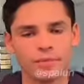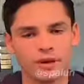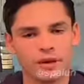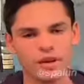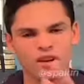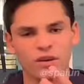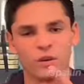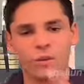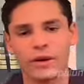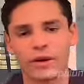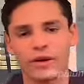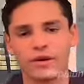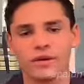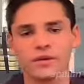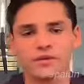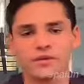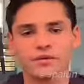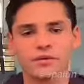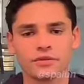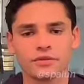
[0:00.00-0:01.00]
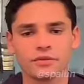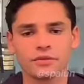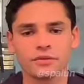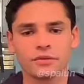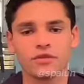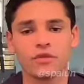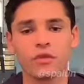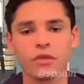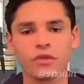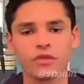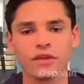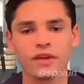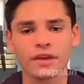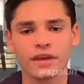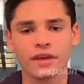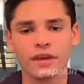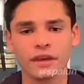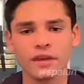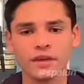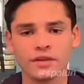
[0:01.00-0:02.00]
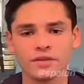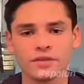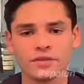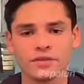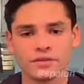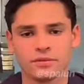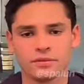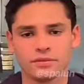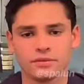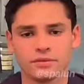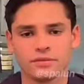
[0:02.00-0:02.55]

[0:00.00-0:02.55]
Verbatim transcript: bringing awareness for the kids,